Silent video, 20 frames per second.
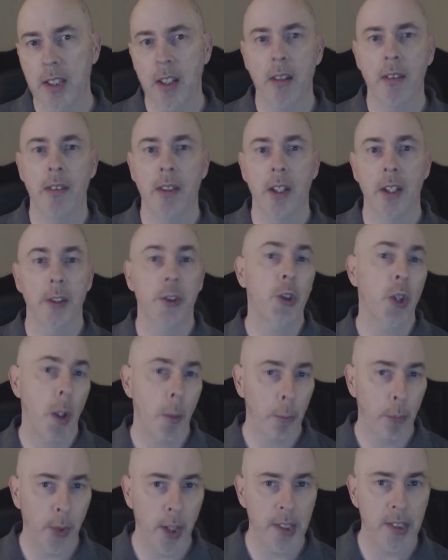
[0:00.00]
of the
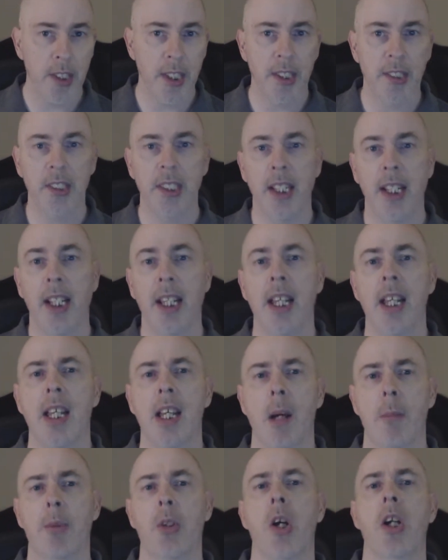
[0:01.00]
Trump presidency.
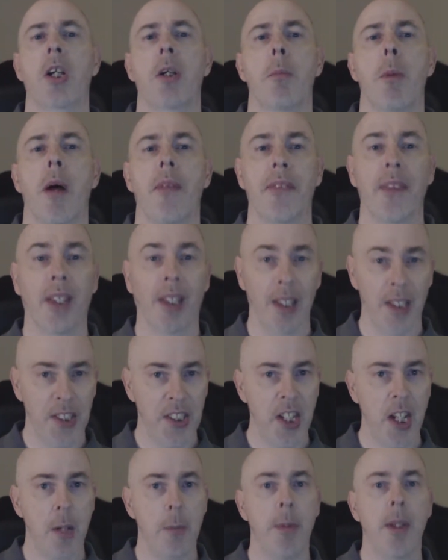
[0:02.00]
I'm talking about the
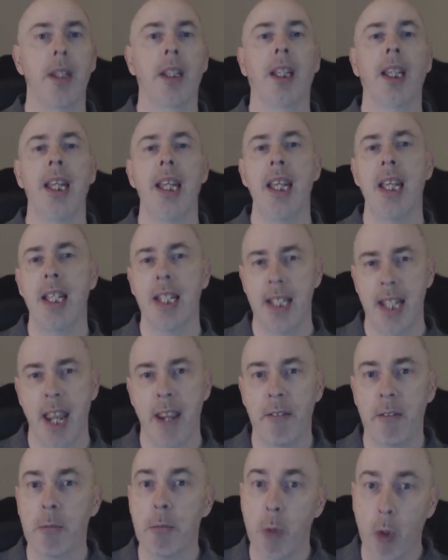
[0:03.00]
legitimately
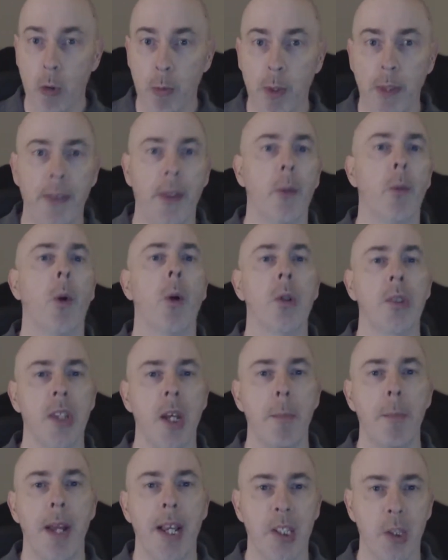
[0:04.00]
named movement that rose
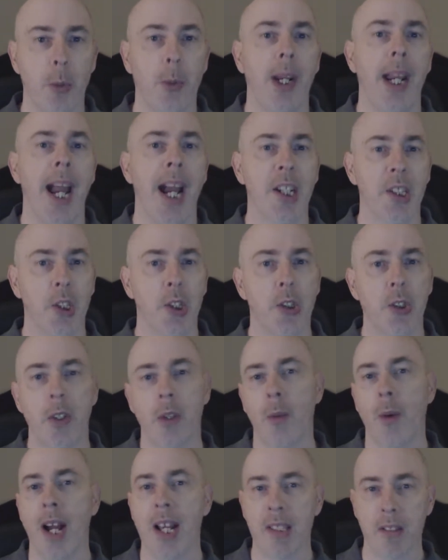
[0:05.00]
up as a reaction to the
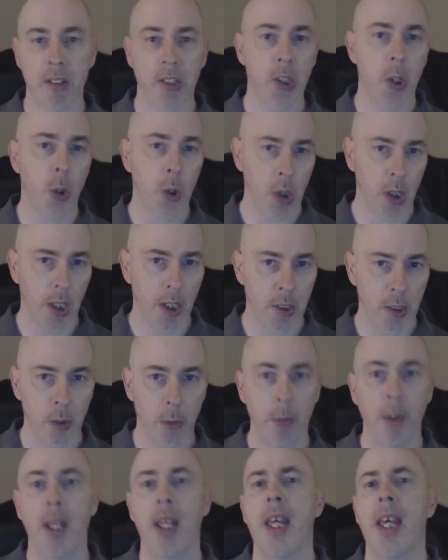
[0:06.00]
rise of
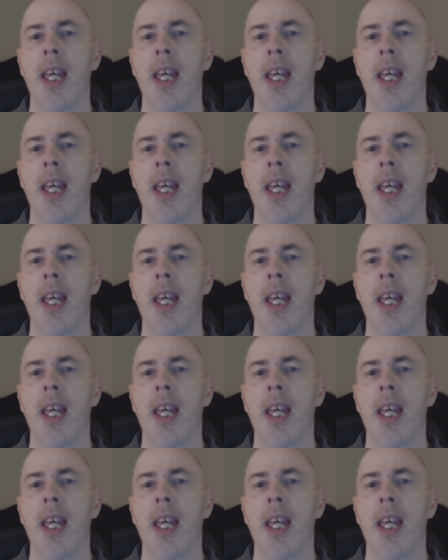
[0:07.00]
socialism